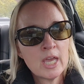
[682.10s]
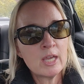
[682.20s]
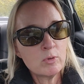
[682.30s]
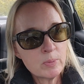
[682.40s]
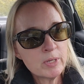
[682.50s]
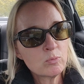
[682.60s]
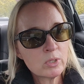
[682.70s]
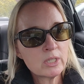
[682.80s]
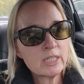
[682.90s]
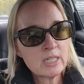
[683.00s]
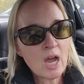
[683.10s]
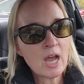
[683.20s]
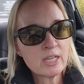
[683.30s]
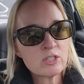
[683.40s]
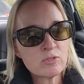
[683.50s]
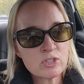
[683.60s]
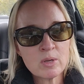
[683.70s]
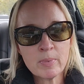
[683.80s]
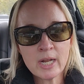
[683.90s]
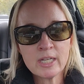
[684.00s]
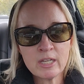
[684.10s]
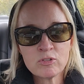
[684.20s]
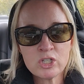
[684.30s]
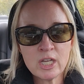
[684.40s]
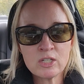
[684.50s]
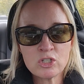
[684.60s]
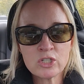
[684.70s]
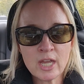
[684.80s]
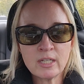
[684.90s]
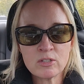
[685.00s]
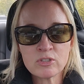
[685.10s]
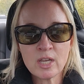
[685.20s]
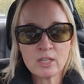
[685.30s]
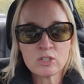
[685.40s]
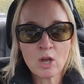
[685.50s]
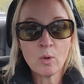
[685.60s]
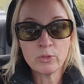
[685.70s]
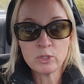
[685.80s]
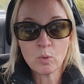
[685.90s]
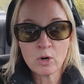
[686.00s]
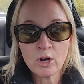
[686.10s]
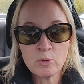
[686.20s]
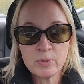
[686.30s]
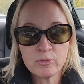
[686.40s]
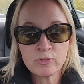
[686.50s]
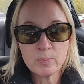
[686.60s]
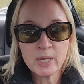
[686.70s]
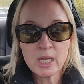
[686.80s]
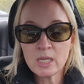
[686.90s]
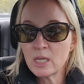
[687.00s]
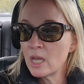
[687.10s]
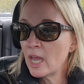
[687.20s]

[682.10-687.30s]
It would have been really nice if somebody, if she had just taken a second to hold the door open for me.